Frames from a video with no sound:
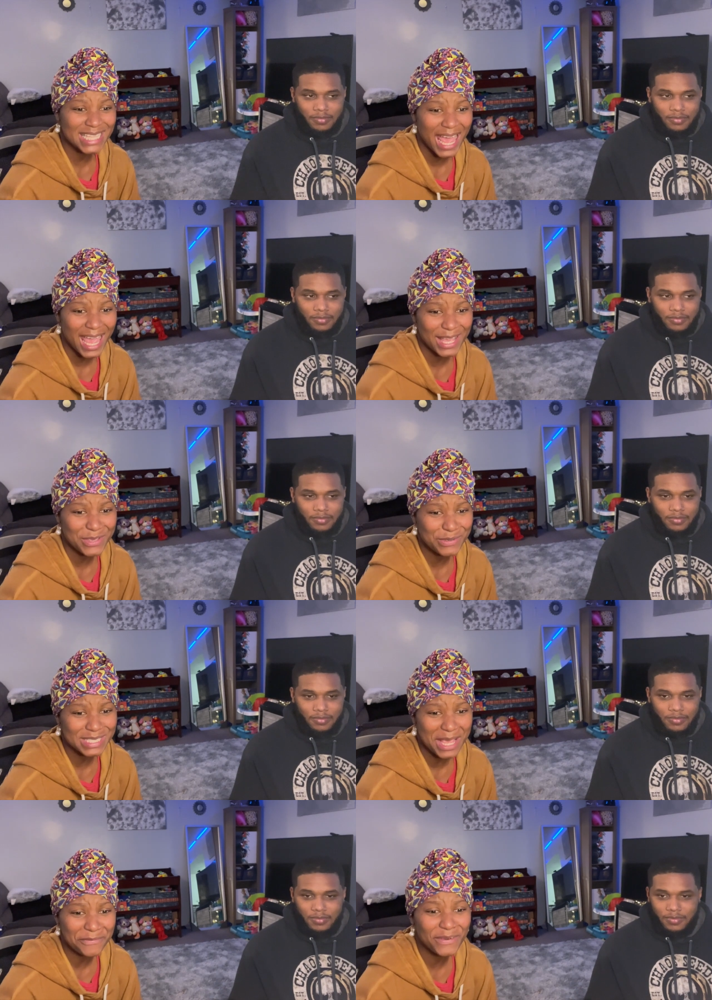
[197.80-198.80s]
Speaker 1: say? You
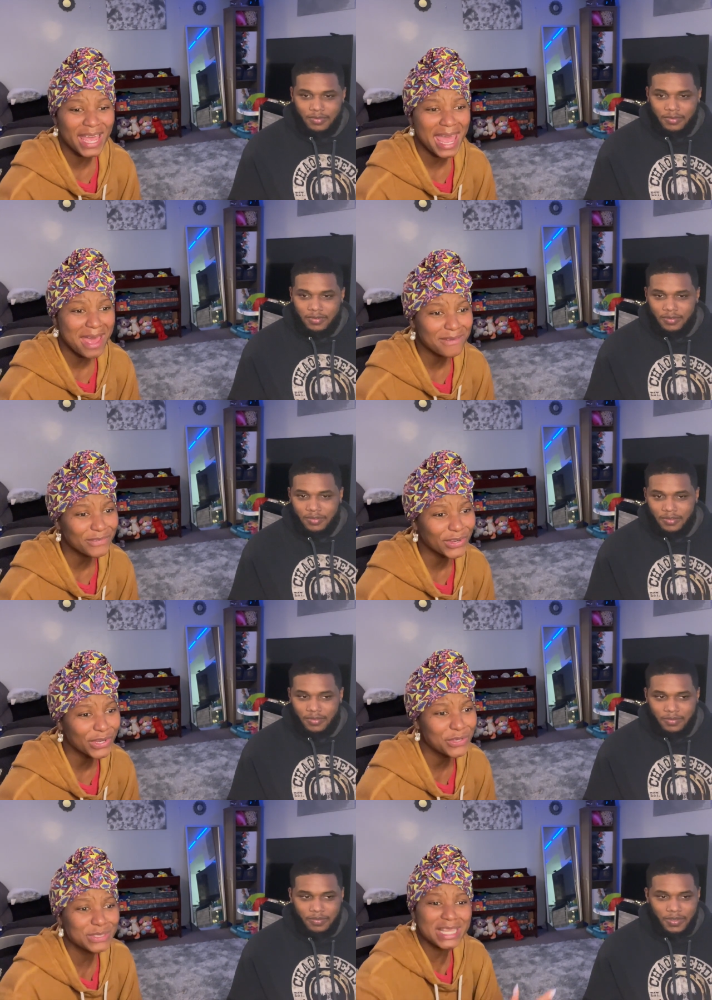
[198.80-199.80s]
said forever.
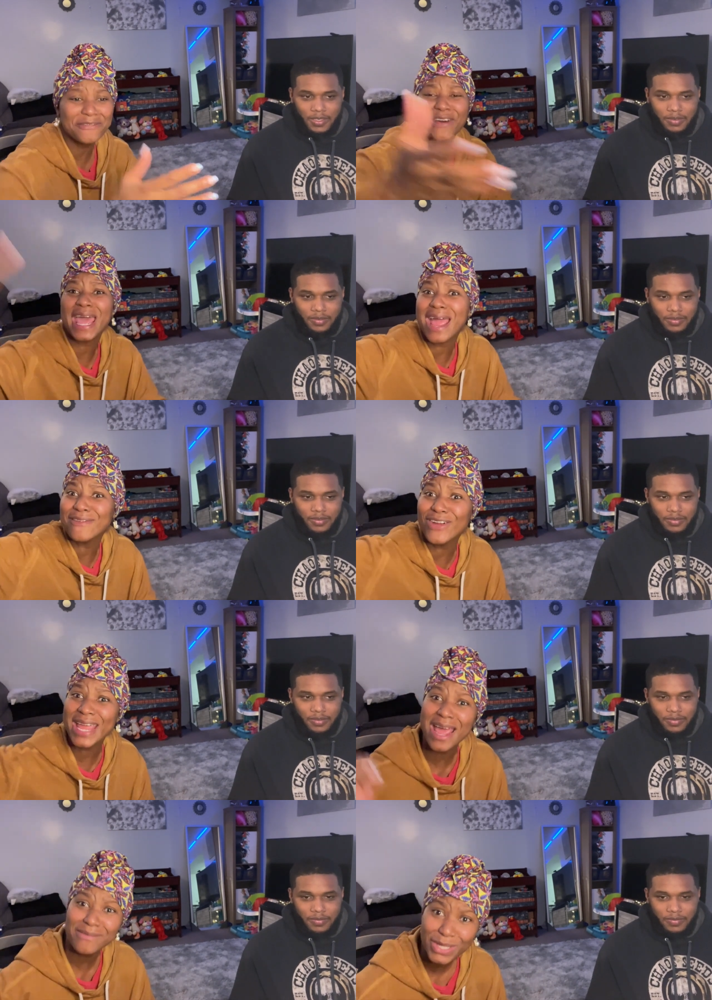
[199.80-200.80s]
You said forever
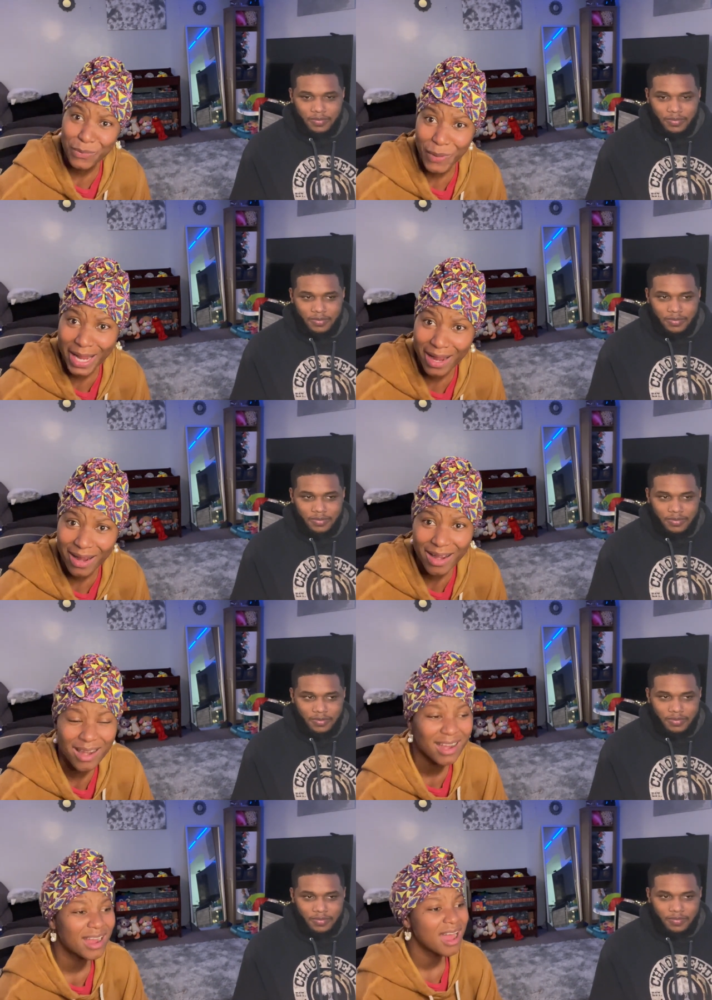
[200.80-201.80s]
everywhere.
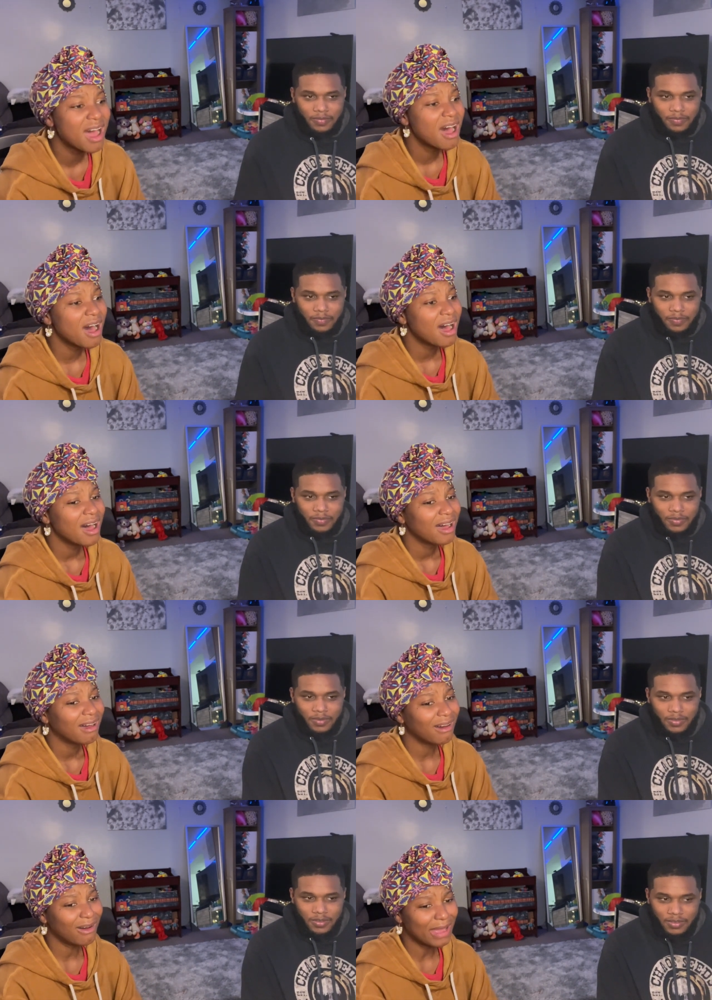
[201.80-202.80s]

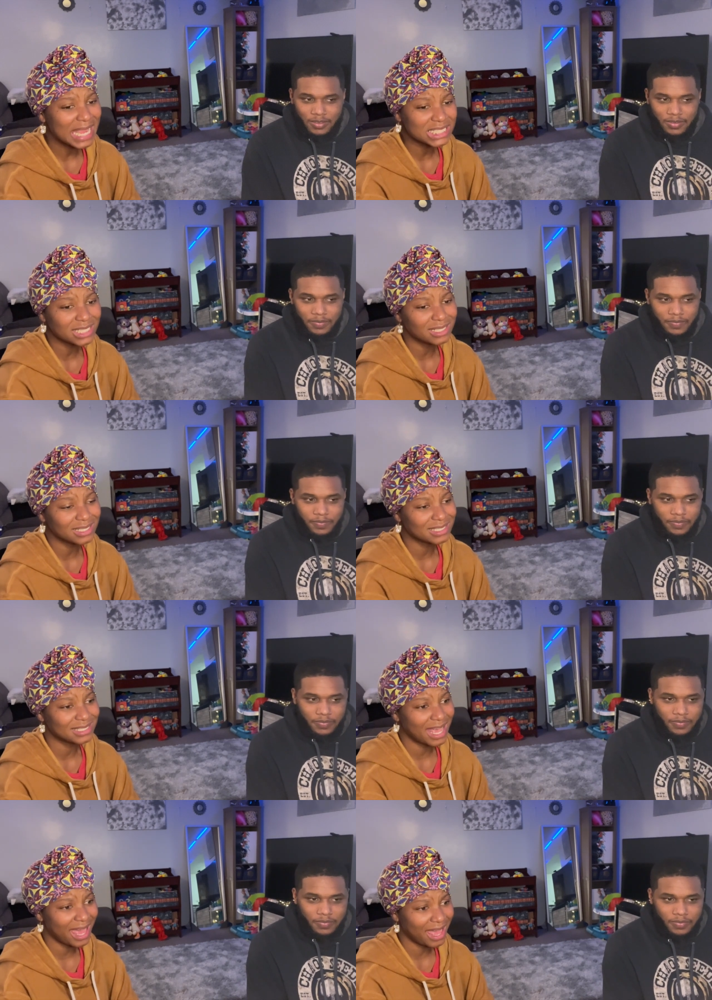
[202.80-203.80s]
Oh, and she looks
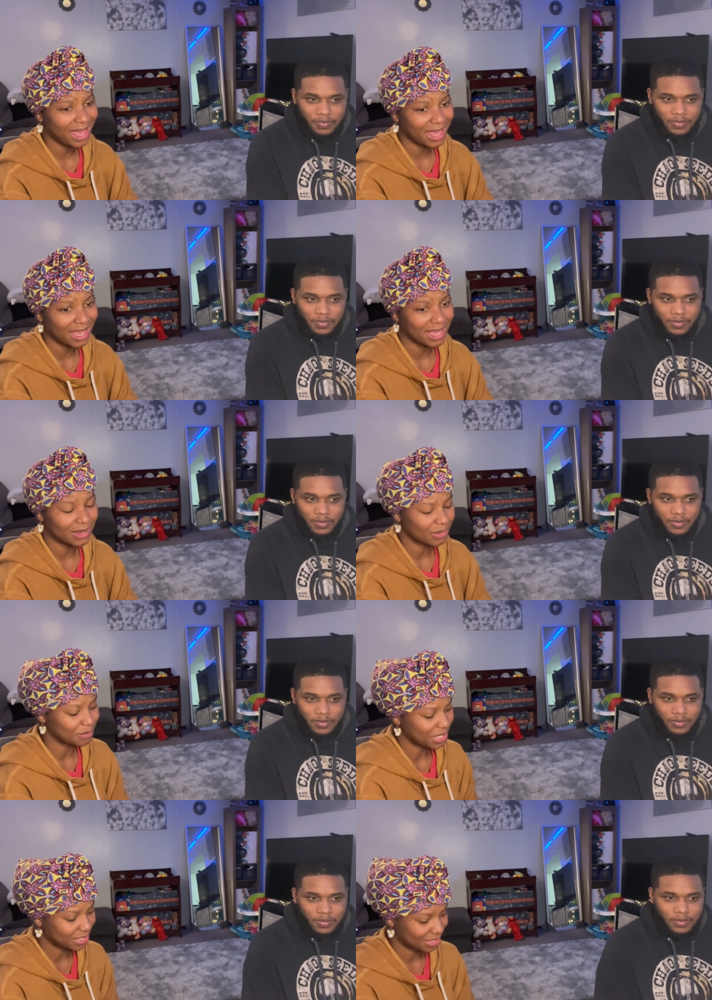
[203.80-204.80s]
sad. Oh
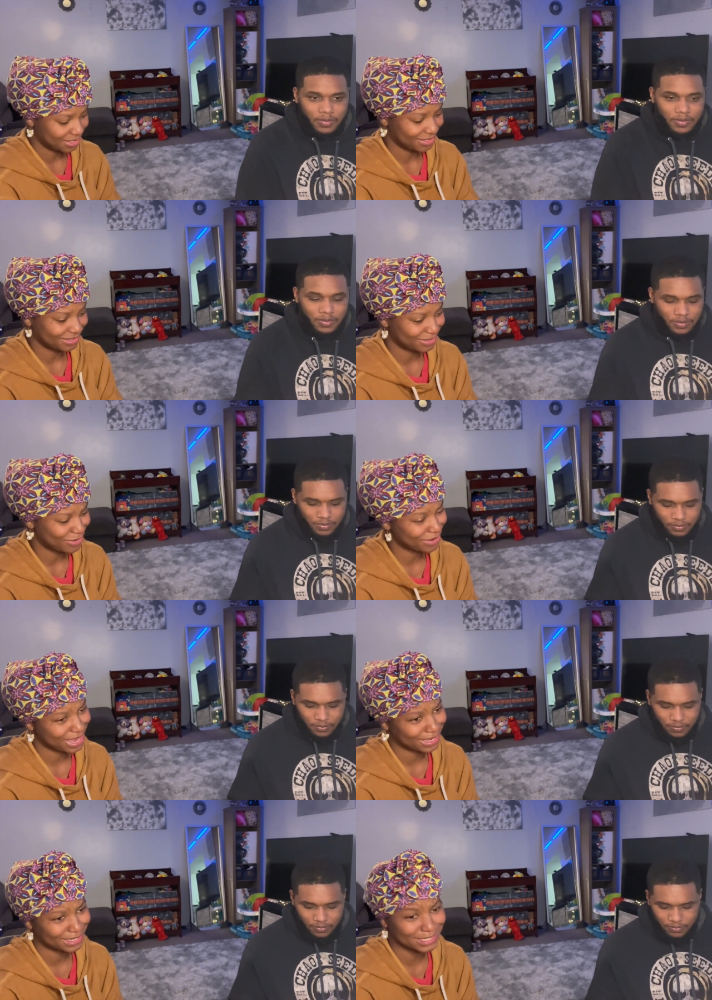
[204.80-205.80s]
my goodness.
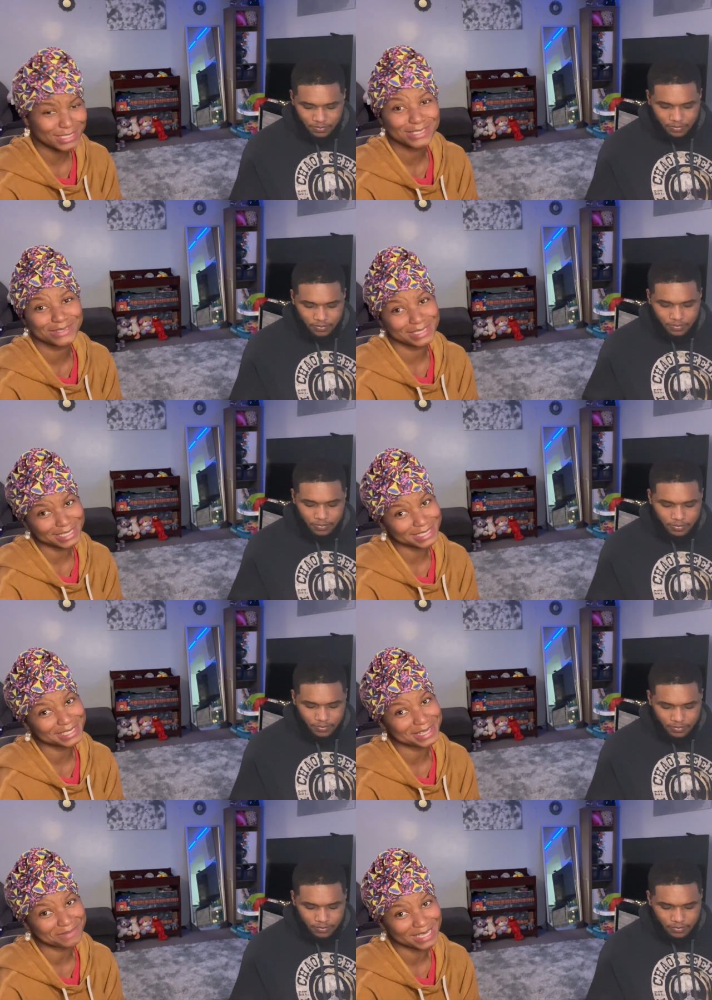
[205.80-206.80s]
Okay, this is
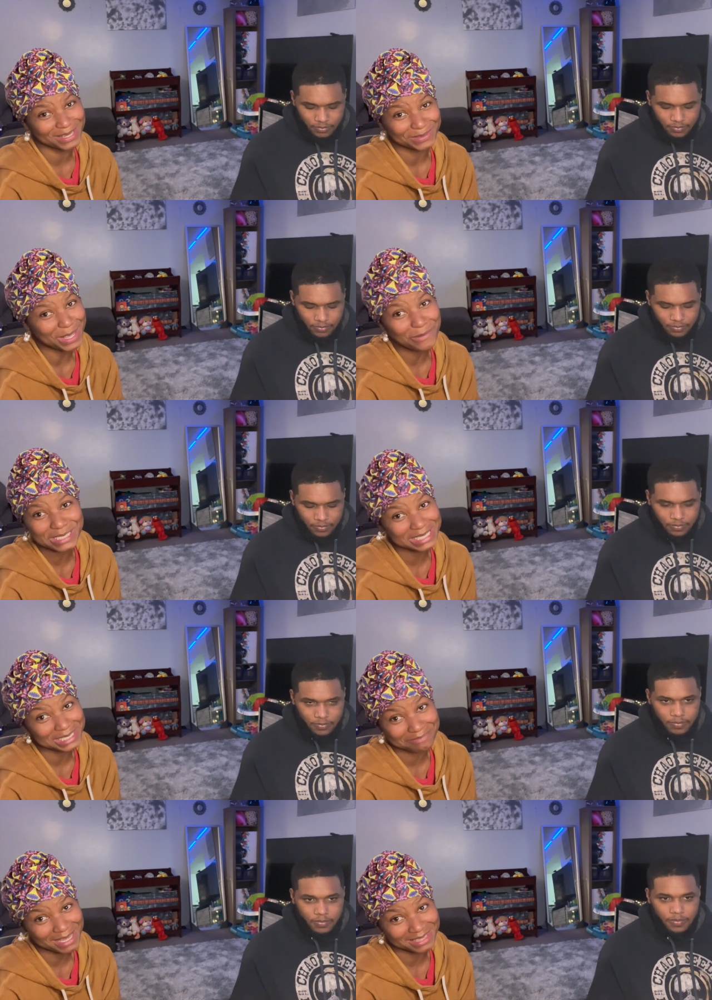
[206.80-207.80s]
something else. I wasn't
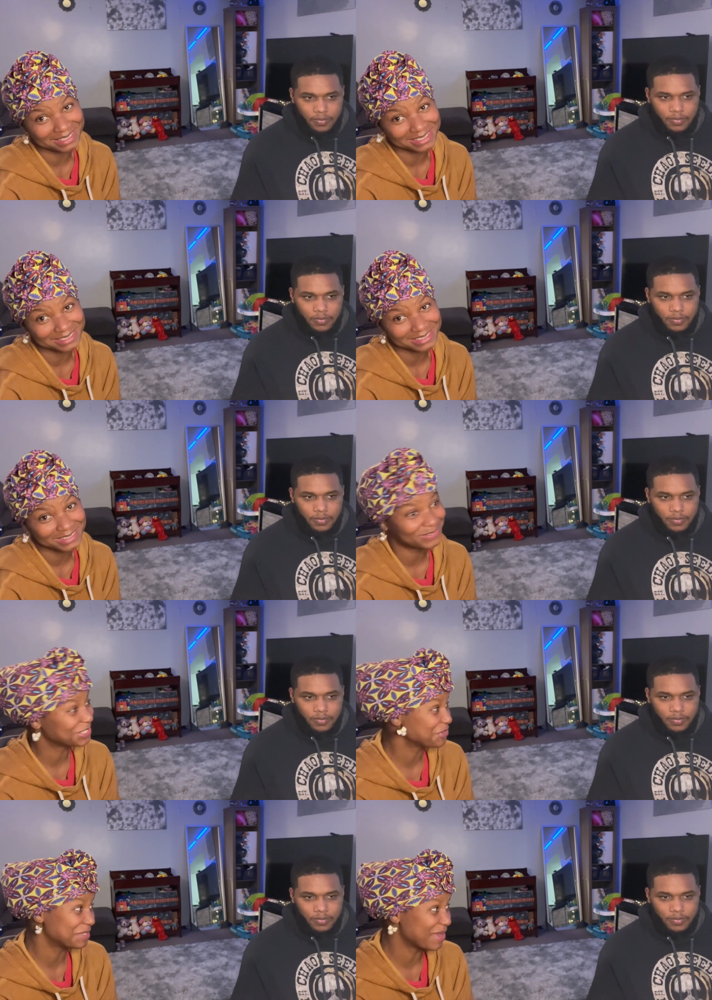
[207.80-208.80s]
expecting this. Would
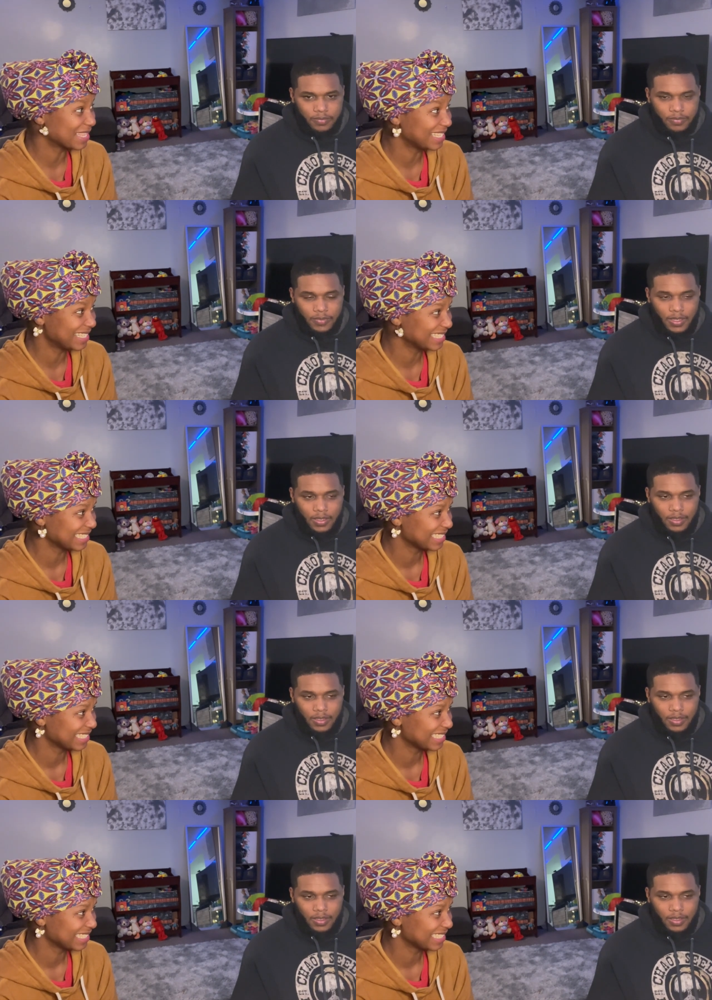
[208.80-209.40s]
you expecting this?